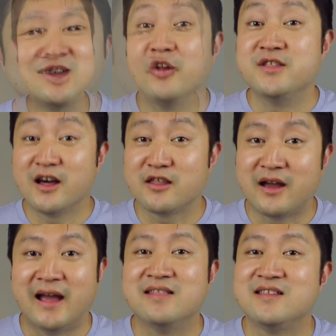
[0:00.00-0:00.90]
On the other
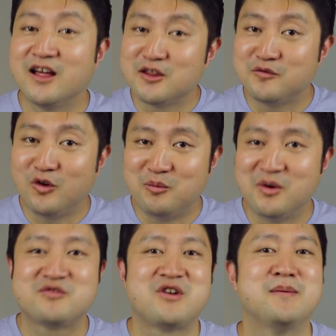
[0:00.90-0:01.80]
hand, the other form
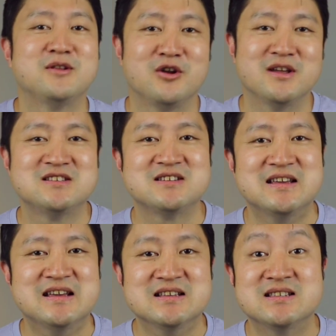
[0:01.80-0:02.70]
of grammar knowledge
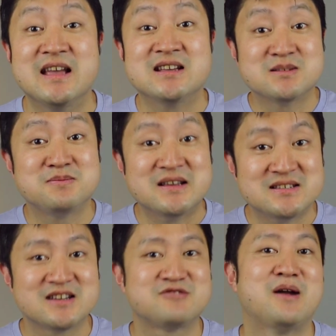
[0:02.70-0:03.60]
is
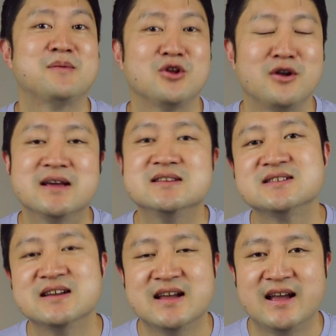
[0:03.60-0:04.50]
explicit grammar knowledge.